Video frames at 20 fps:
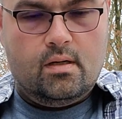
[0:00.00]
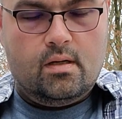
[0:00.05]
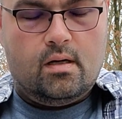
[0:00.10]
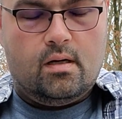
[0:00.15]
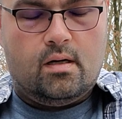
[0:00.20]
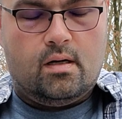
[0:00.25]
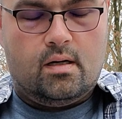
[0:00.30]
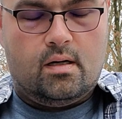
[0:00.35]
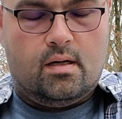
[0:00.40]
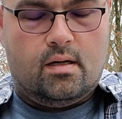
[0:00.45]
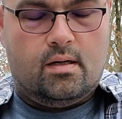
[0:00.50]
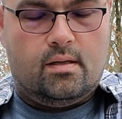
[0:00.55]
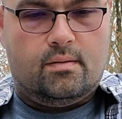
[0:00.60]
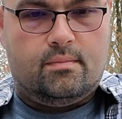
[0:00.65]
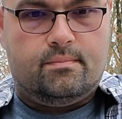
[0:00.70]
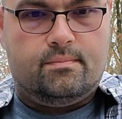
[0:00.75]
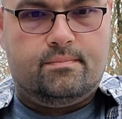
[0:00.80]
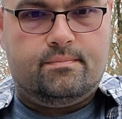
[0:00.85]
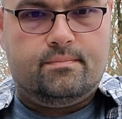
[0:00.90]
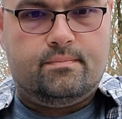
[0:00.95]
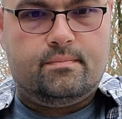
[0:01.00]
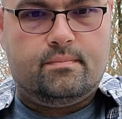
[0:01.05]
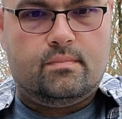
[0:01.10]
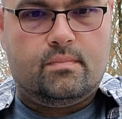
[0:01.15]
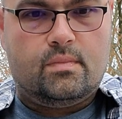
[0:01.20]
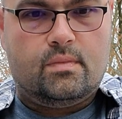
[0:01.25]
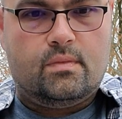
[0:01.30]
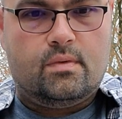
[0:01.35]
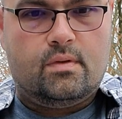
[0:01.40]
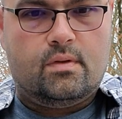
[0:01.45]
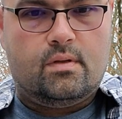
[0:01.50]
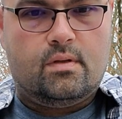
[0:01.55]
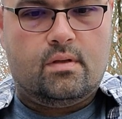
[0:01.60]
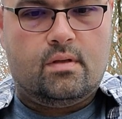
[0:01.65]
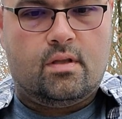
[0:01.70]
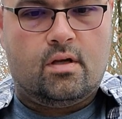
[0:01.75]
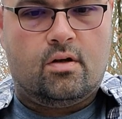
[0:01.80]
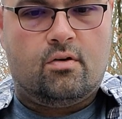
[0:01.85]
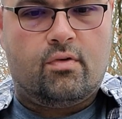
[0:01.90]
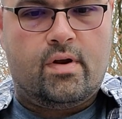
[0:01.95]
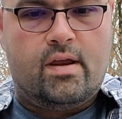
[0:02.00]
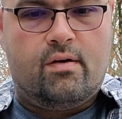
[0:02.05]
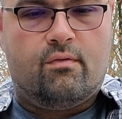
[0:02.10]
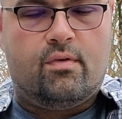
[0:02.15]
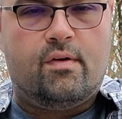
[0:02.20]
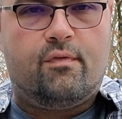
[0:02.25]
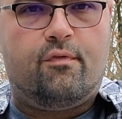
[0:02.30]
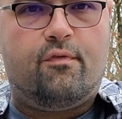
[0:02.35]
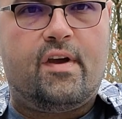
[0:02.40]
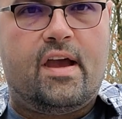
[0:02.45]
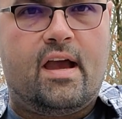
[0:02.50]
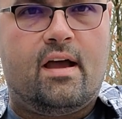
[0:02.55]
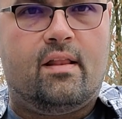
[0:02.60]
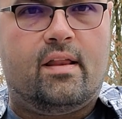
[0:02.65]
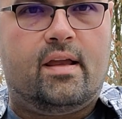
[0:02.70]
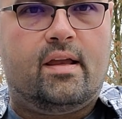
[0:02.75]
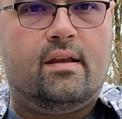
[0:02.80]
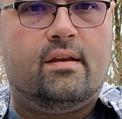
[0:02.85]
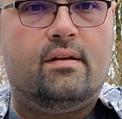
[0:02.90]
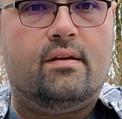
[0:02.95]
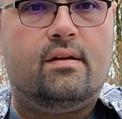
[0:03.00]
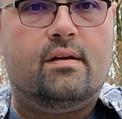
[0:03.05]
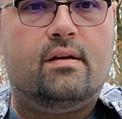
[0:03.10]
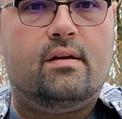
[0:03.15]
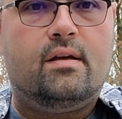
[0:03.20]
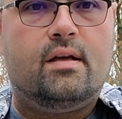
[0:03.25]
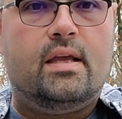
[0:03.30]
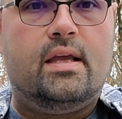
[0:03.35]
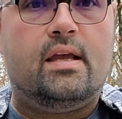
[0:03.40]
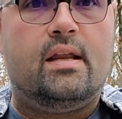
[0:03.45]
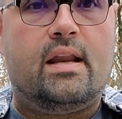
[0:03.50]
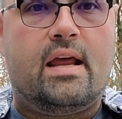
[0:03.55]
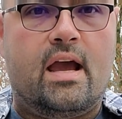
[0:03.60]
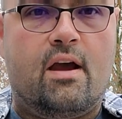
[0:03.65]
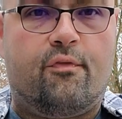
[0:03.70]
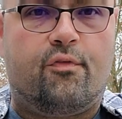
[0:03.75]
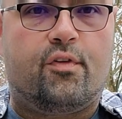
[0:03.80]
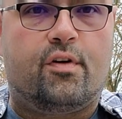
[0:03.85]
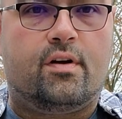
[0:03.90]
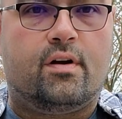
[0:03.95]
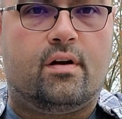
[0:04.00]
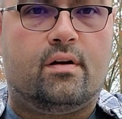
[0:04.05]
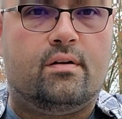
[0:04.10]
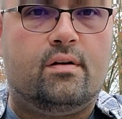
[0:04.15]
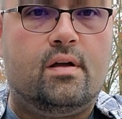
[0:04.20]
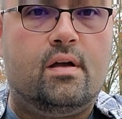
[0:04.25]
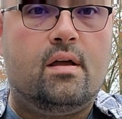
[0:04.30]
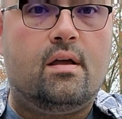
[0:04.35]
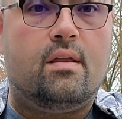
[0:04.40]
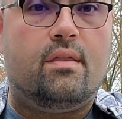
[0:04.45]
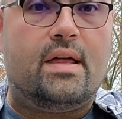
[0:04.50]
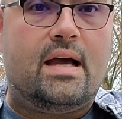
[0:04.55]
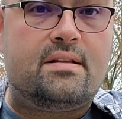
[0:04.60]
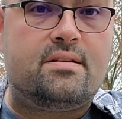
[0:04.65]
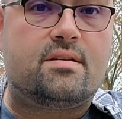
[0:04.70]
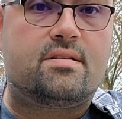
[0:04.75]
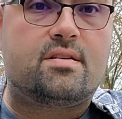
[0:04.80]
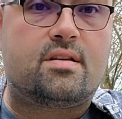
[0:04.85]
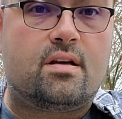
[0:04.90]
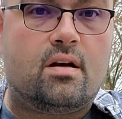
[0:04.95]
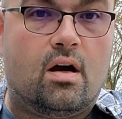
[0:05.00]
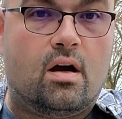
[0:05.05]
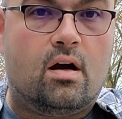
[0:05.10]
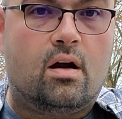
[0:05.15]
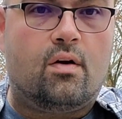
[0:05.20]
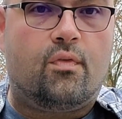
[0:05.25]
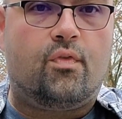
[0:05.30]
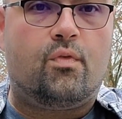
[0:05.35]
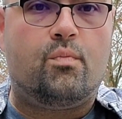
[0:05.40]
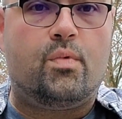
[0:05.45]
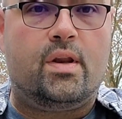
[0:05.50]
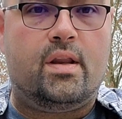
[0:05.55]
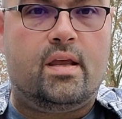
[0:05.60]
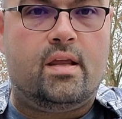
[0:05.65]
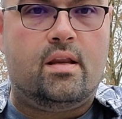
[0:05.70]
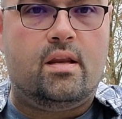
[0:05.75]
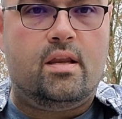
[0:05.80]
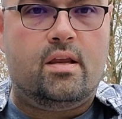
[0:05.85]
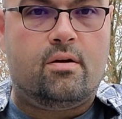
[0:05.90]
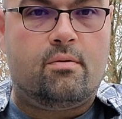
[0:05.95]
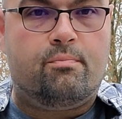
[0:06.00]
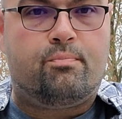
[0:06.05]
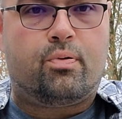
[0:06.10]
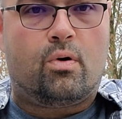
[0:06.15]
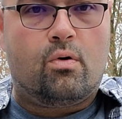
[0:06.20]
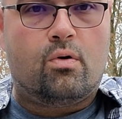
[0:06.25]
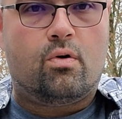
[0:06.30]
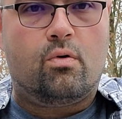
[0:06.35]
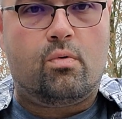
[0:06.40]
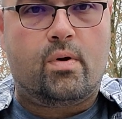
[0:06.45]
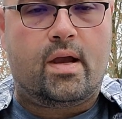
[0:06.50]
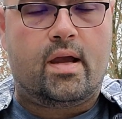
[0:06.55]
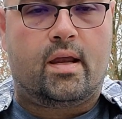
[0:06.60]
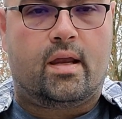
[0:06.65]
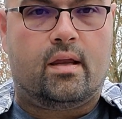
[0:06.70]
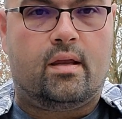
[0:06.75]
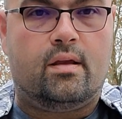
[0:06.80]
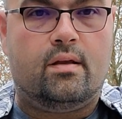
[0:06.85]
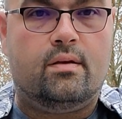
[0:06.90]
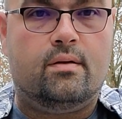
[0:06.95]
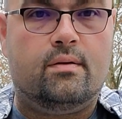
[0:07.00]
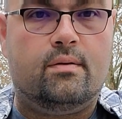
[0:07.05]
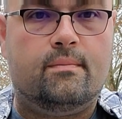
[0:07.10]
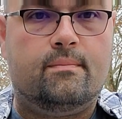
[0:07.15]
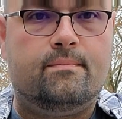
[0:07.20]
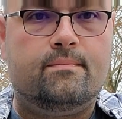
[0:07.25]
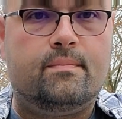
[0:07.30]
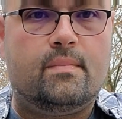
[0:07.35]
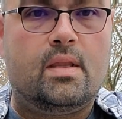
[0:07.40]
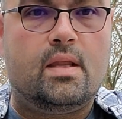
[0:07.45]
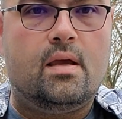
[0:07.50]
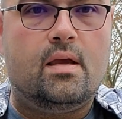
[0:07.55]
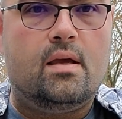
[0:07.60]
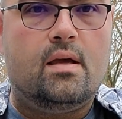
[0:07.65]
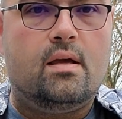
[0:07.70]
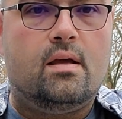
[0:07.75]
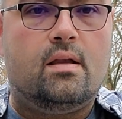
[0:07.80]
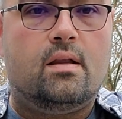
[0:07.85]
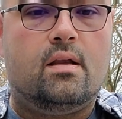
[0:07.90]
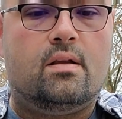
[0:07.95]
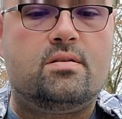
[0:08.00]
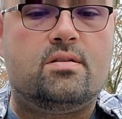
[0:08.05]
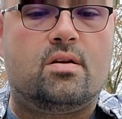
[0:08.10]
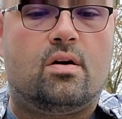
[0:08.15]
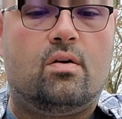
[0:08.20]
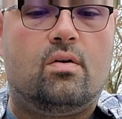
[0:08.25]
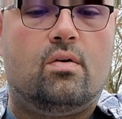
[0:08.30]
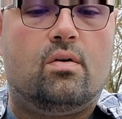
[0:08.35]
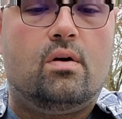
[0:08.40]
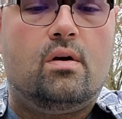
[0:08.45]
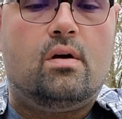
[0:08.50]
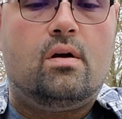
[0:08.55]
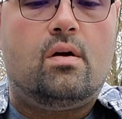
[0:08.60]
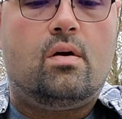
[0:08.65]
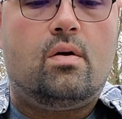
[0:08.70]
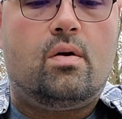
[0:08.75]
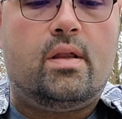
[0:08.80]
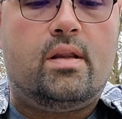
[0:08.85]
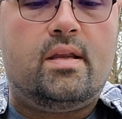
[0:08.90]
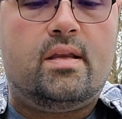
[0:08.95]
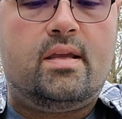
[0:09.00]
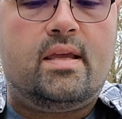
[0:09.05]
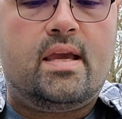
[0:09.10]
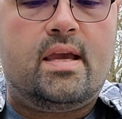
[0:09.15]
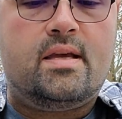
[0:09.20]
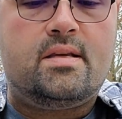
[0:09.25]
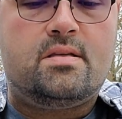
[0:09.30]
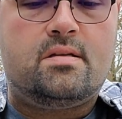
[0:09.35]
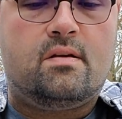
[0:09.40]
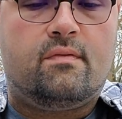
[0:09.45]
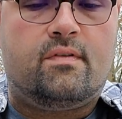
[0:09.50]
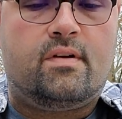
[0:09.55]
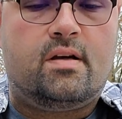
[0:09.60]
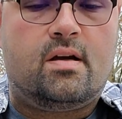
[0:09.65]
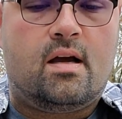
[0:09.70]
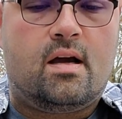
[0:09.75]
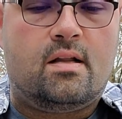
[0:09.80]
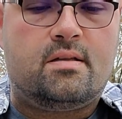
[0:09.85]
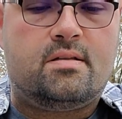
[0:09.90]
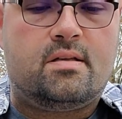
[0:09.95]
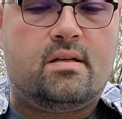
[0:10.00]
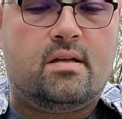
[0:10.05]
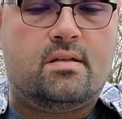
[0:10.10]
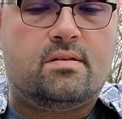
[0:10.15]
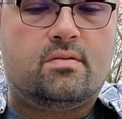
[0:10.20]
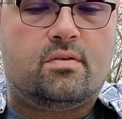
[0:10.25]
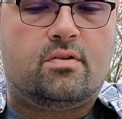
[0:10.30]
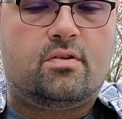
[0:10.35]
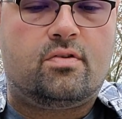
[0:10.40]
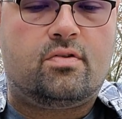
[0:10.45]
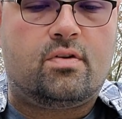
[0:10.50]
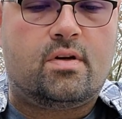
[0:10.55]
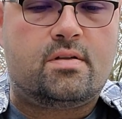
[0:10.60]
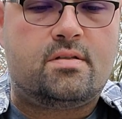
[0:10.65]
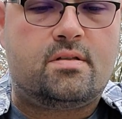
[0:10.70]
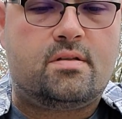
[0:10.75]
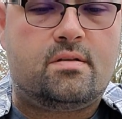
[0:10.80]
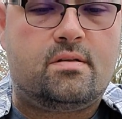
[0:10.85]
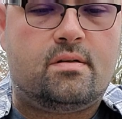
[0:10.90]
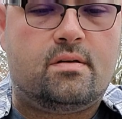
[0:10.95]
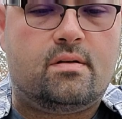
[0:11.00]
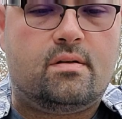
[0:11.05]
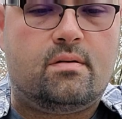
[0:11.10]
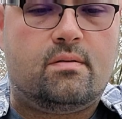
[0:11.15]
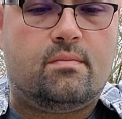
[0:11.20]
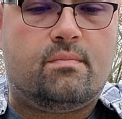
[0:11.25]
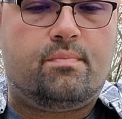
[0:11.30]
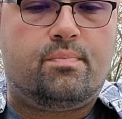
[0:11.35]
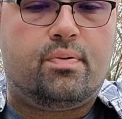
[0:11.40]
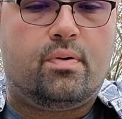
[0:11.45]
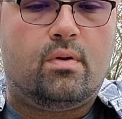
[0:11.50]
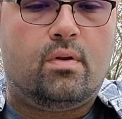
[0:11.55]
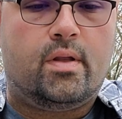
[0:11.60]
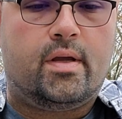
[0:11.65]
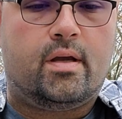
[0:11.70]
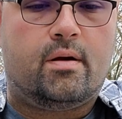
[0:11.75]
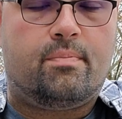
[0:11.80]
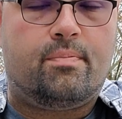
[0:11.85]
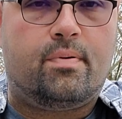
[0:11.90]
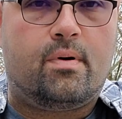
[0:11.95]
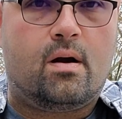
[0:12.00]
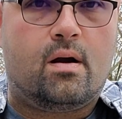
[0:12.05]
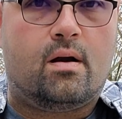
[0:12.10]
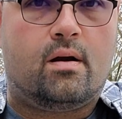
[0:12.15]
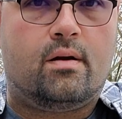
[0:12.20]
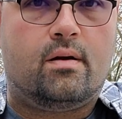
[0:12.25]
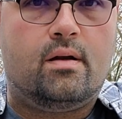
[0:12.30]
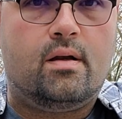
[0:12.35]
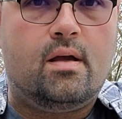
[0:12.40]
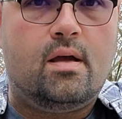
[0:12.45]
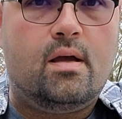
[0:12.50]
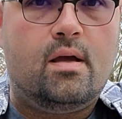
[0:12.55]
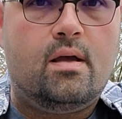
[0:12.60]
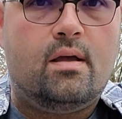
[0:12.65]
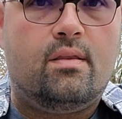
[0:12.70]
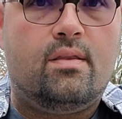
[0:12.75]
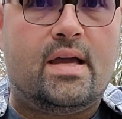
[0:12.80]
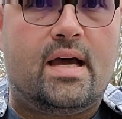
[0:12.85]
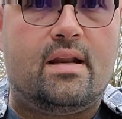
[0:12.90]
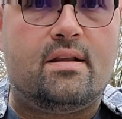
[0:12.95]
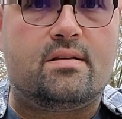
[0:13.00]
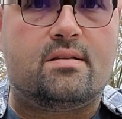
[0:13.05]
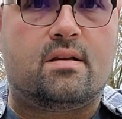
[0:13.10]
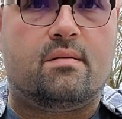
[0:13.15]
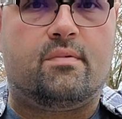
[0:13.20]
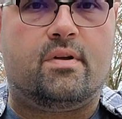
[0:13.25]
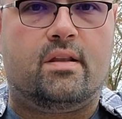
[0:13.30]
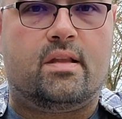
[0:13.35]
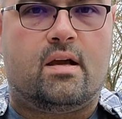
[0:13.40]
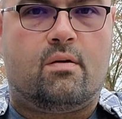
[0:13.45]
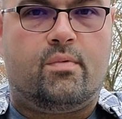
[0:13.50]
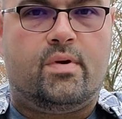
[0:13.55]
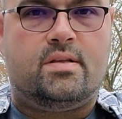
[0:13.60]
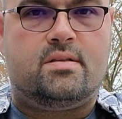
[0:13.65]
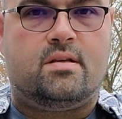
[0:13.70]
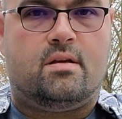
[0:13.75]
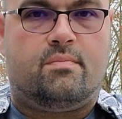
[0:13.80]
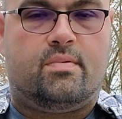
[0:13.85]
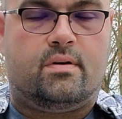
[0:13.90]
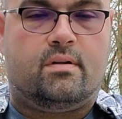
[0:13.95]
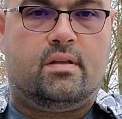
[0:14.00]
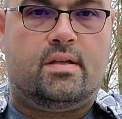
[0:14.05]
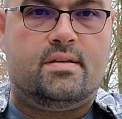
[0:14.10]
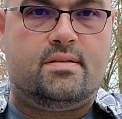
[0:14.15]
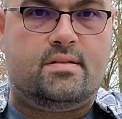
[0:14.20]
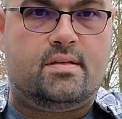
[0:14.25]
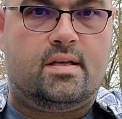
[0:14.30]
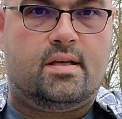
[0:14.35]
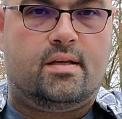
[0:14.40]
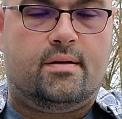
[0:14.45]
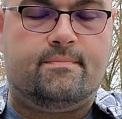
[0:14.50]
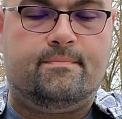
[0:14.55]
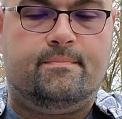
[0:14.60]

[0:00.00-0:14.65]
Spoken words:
the Great Rift Valley in Africa, that's a scar from when India broke away. So in the case of continental crust pulling apart, that is something that we typically see.